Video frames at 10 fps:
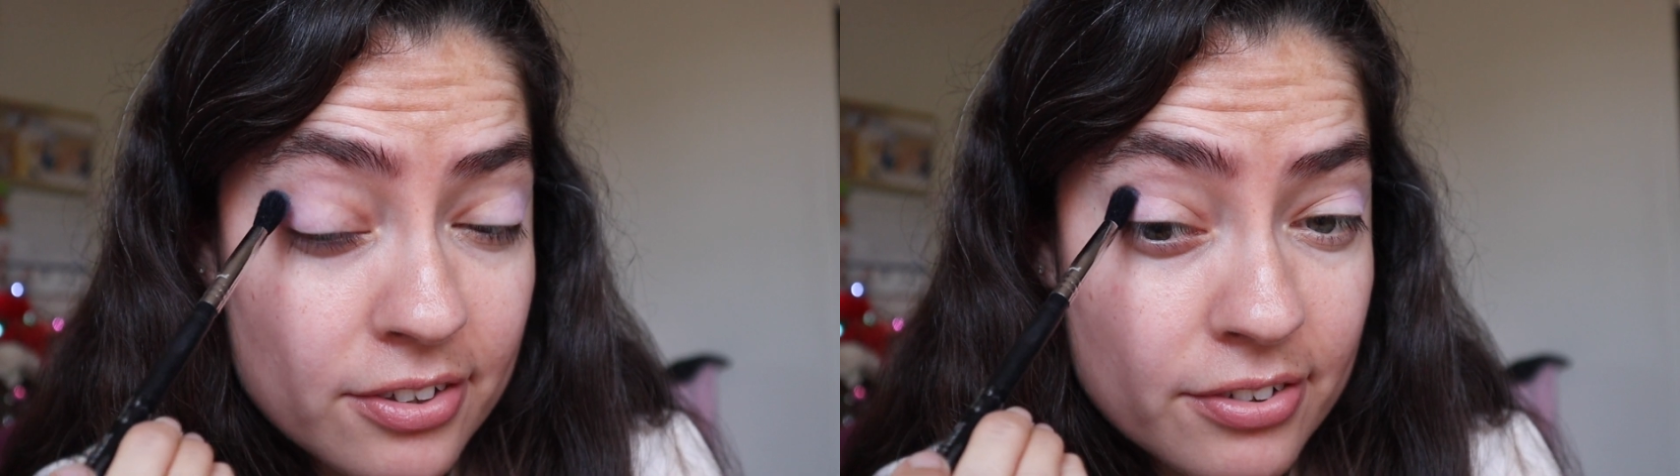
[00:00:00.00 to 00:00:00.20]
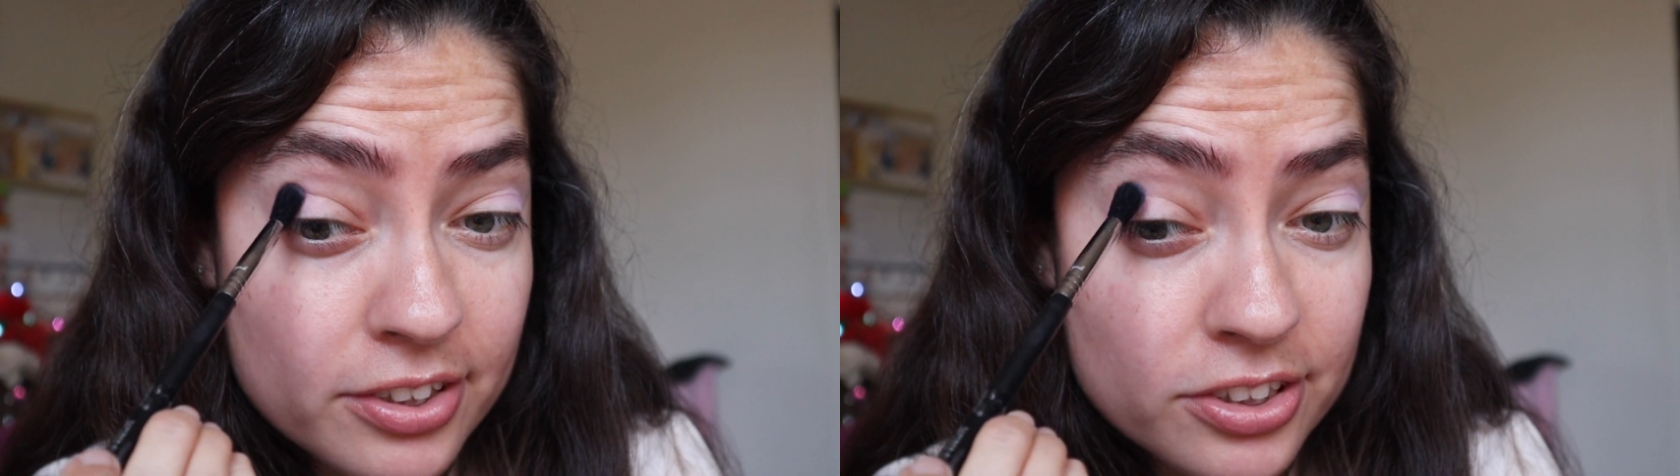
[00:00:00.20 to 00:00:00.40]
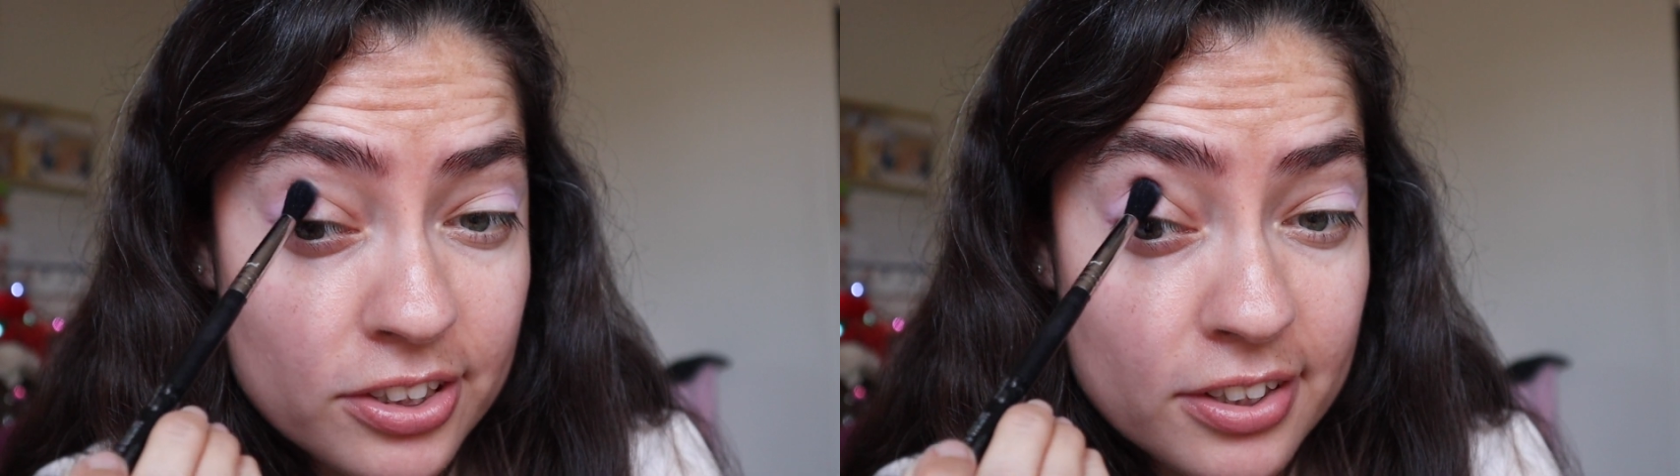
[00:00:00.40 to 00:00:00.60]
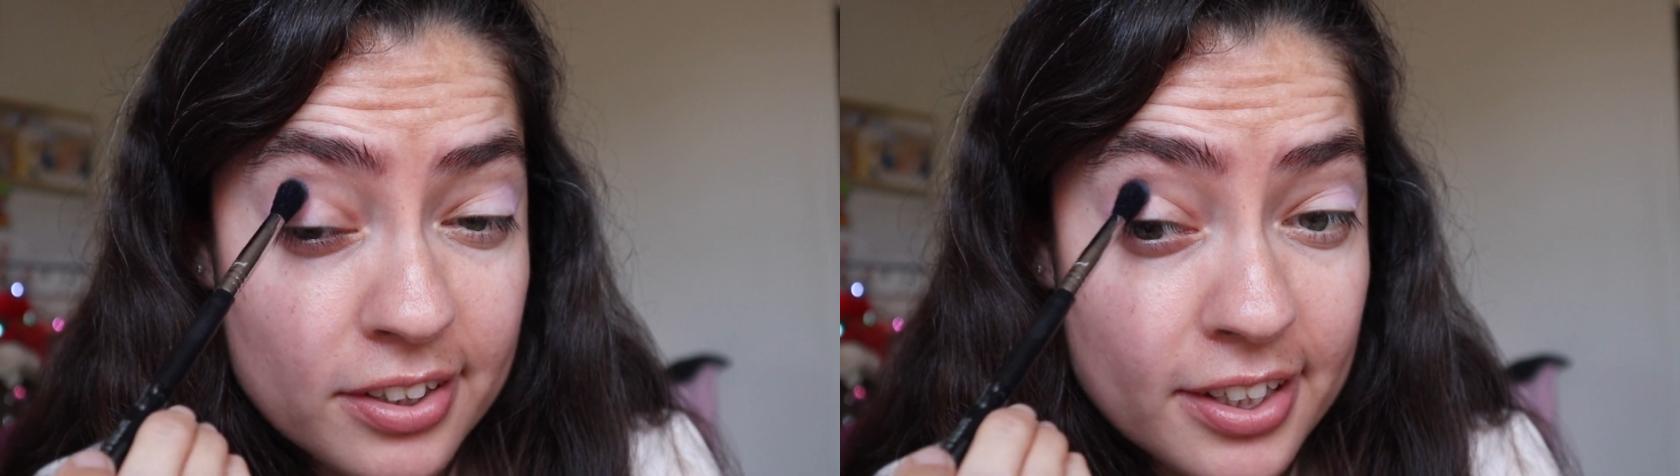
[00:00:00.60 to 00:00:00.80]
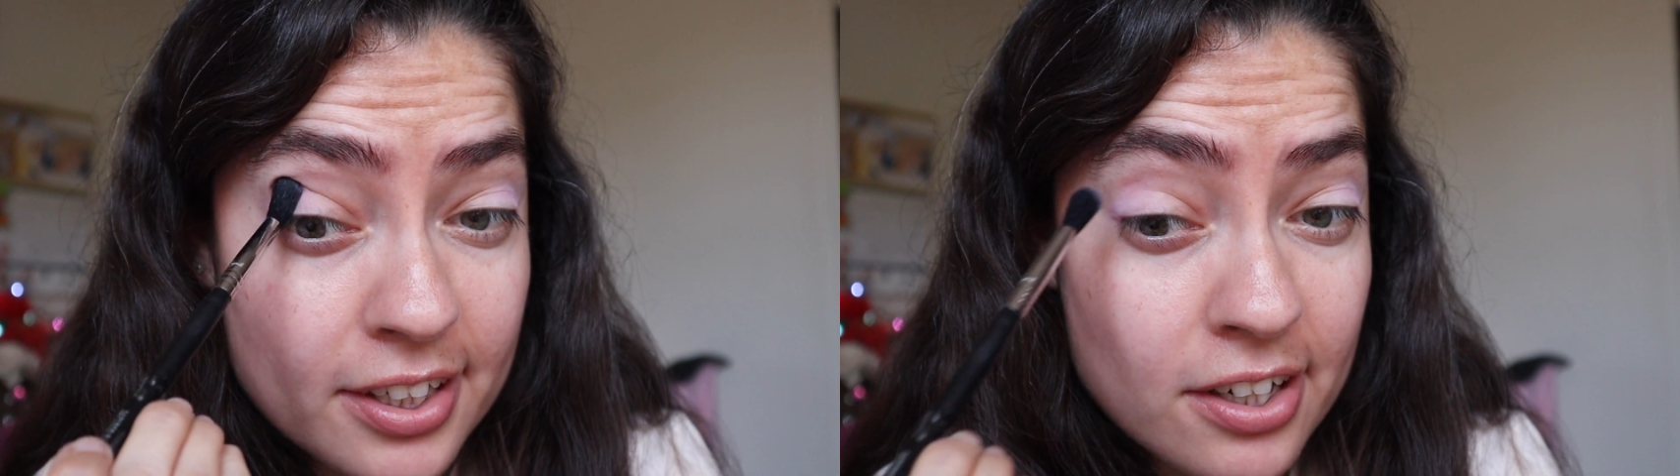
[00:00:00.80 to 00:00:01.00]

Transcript: originally